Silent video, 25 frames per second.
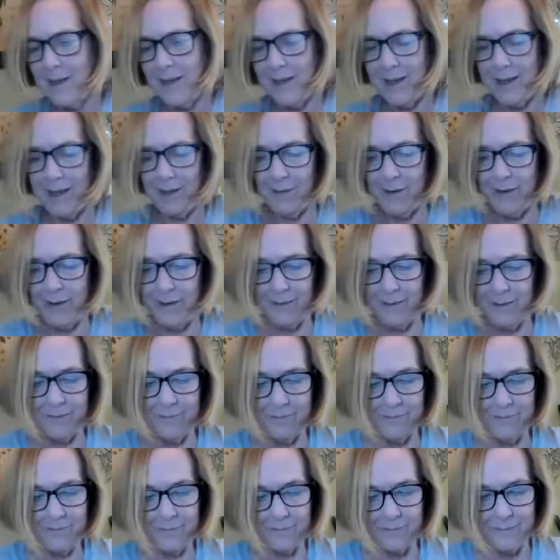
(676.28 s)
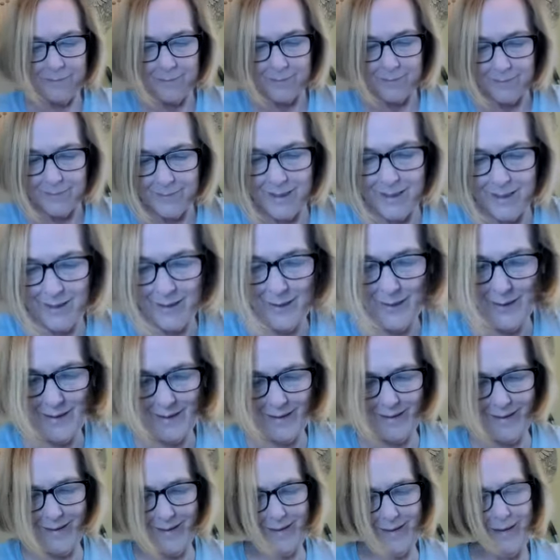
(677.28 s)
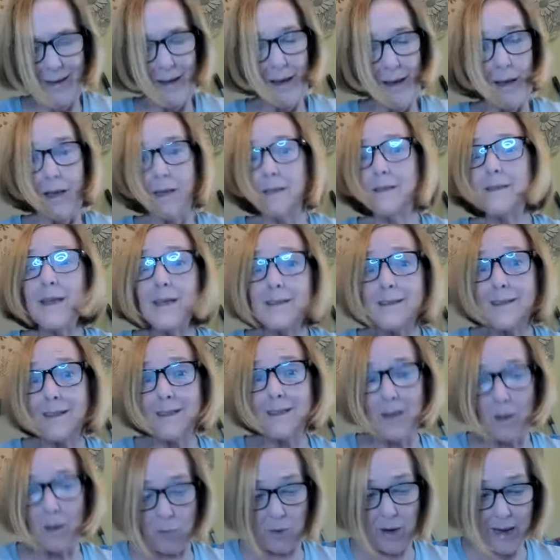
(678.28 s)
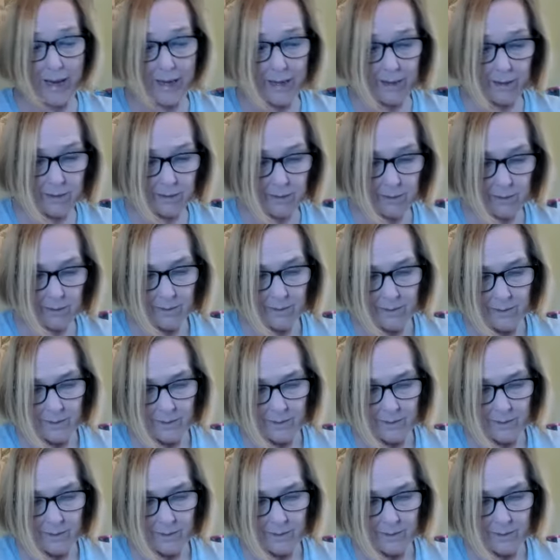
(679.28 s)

Anyway, it says it's number 8.